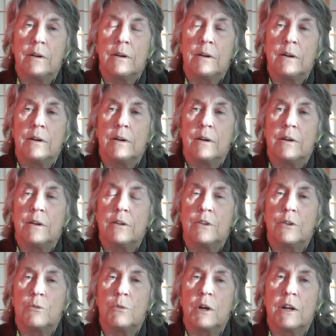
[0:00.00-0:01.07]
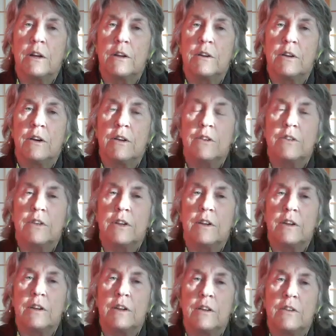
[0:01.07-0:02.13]
To recognize that
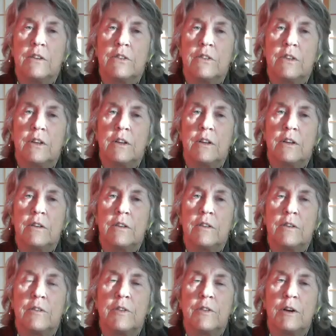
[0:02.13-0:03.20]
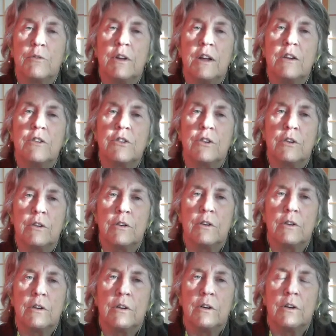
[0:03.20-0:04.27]
it is the foundation
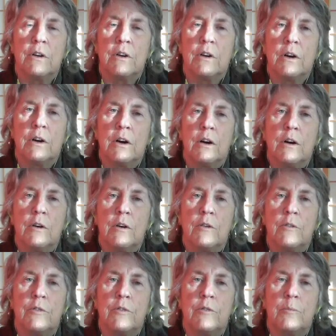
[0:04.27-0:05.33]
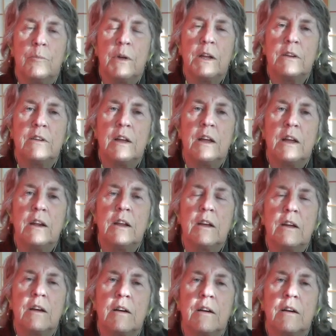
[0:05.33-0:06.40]
of
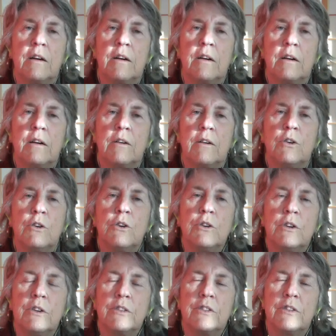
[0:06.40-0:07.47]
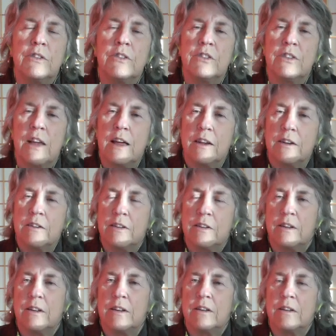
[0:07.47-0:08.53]
maintaining goodness and
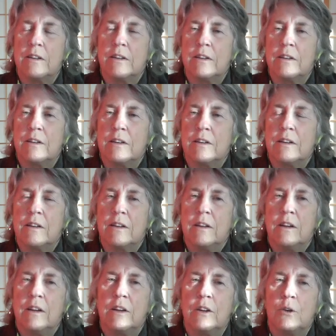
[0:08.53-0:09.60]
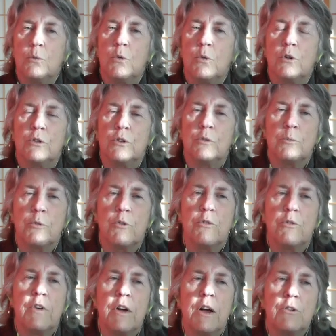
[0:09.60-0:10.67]
sanity in a world of
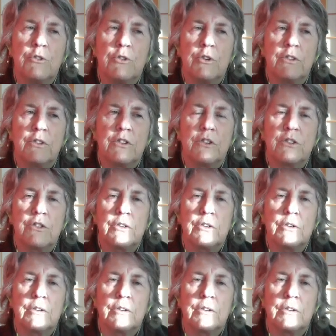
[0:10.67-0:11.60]
profound transition.